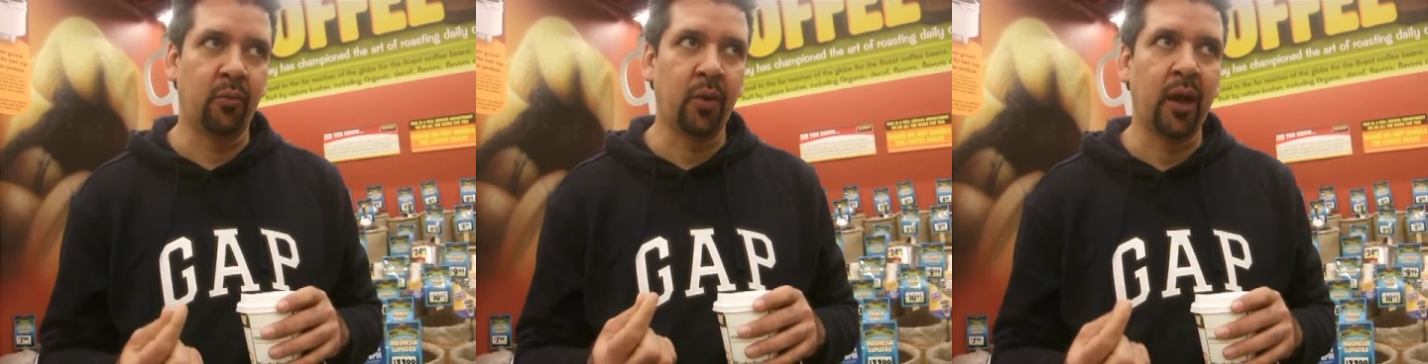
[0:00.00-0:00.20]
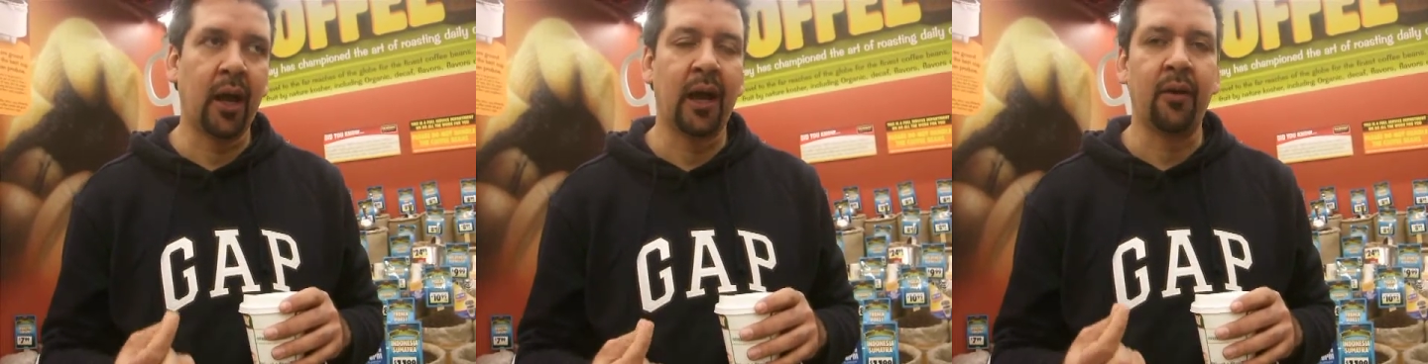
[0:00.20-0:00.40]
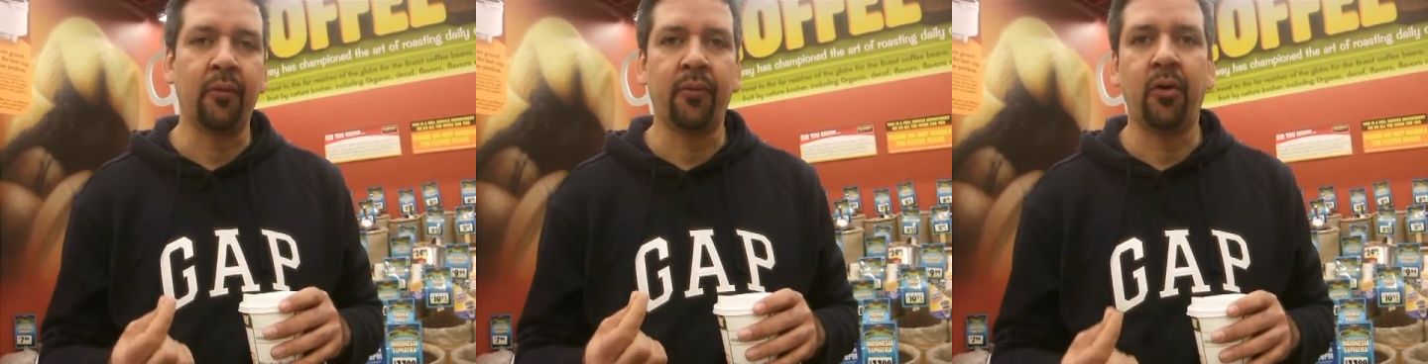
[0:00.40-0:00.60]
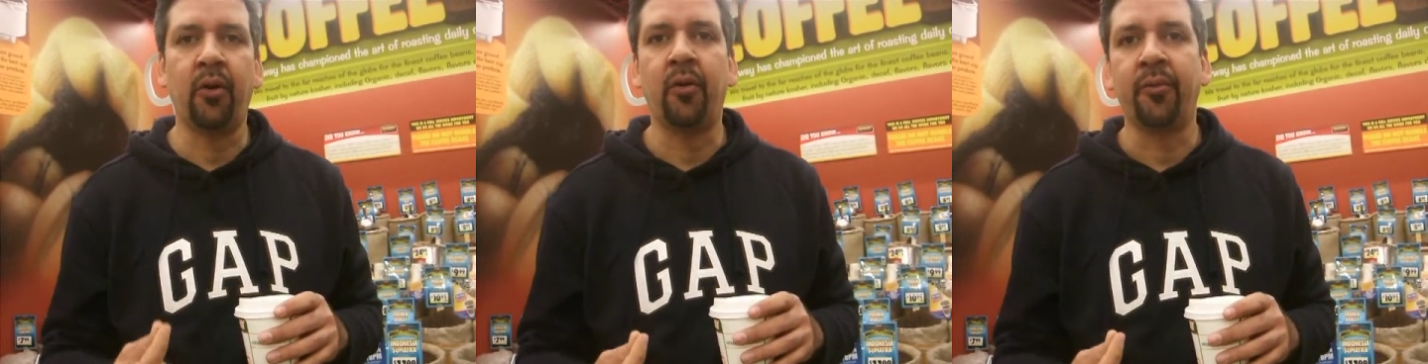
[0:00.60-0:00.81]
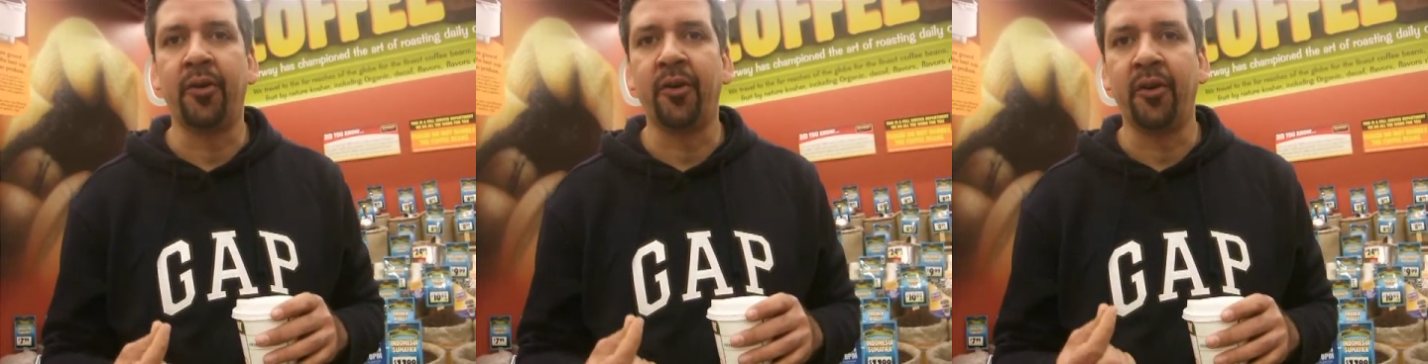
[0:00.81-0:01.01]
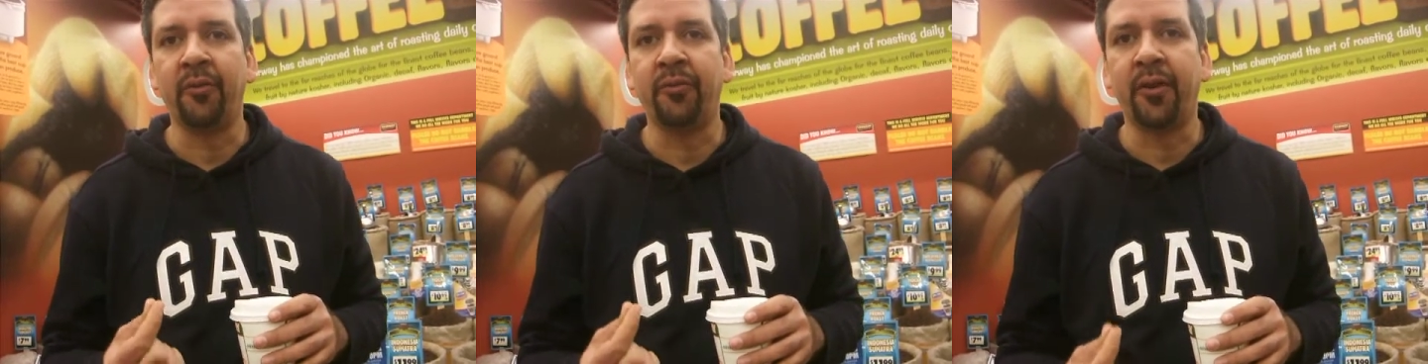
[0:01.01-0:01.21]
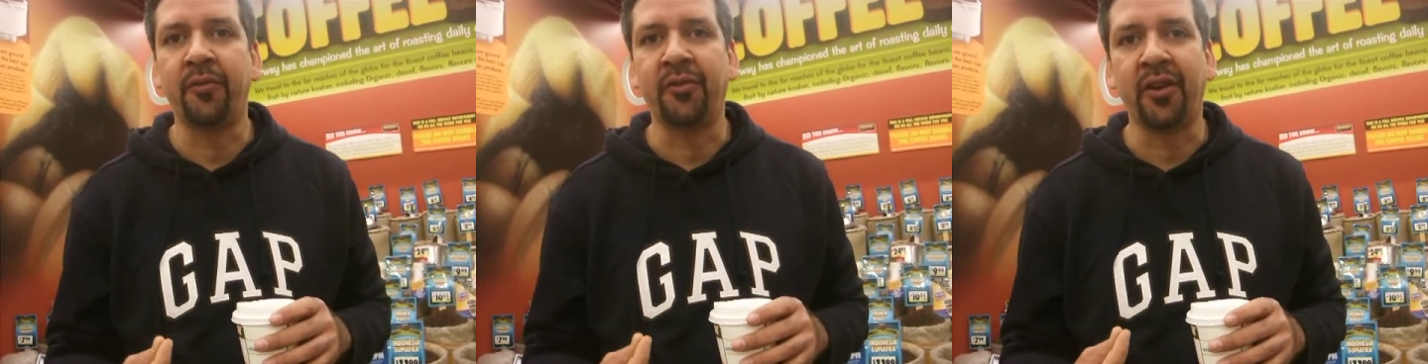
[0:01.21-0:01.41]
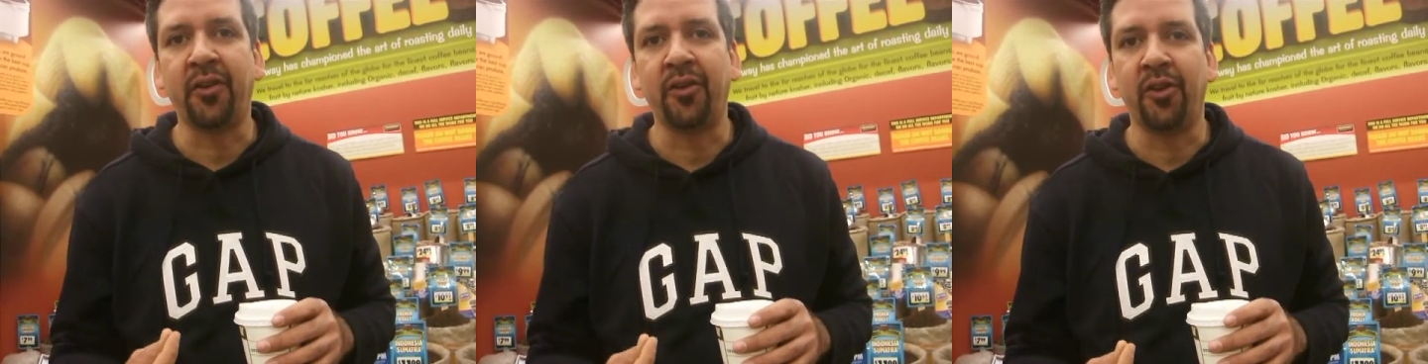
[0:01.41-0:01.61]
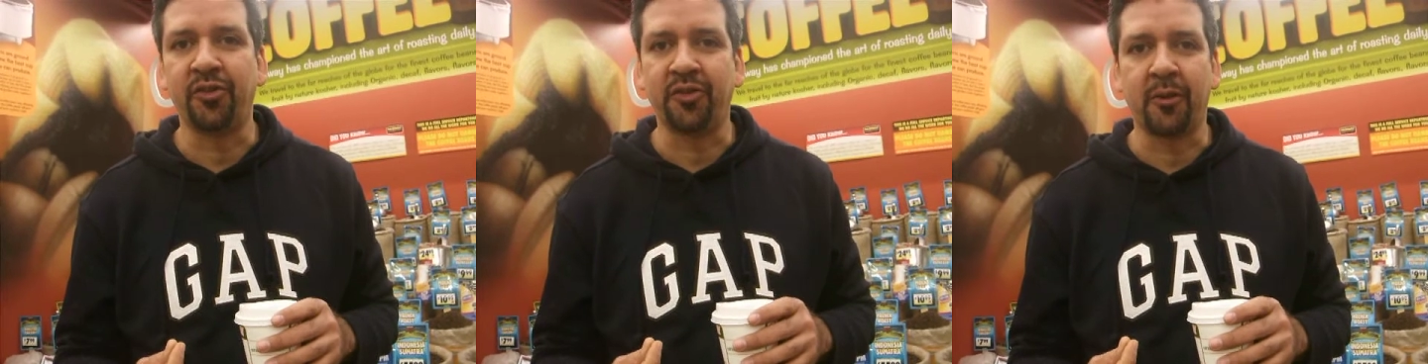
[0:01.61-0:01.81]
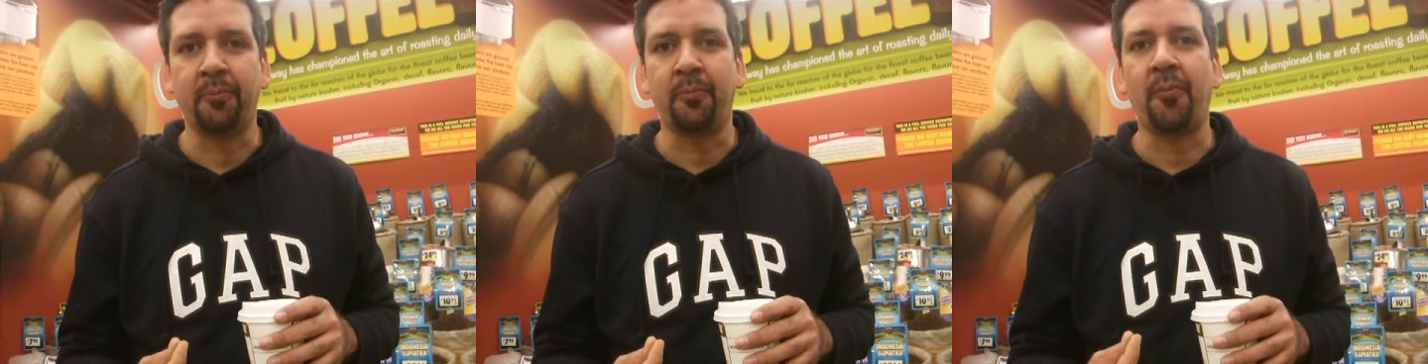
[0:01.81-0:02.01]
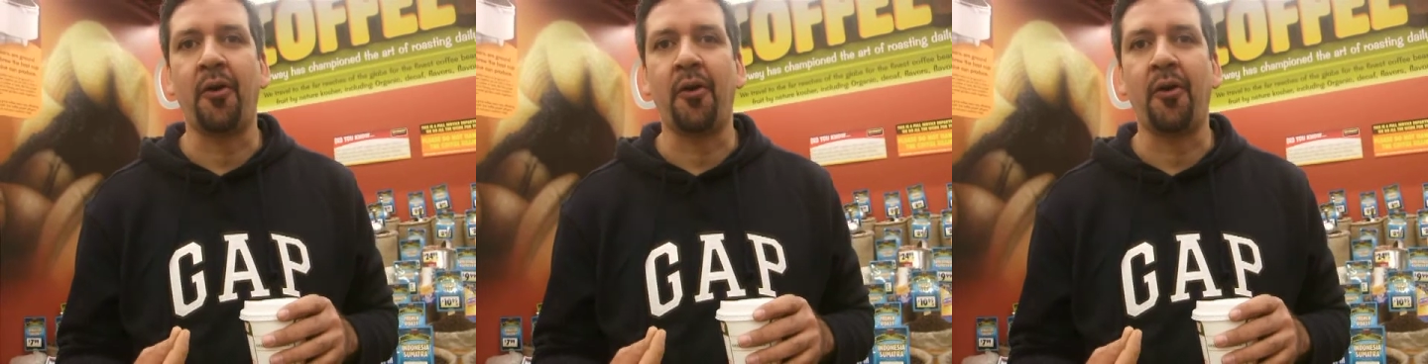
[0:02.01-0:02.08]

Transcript: we have over 1,500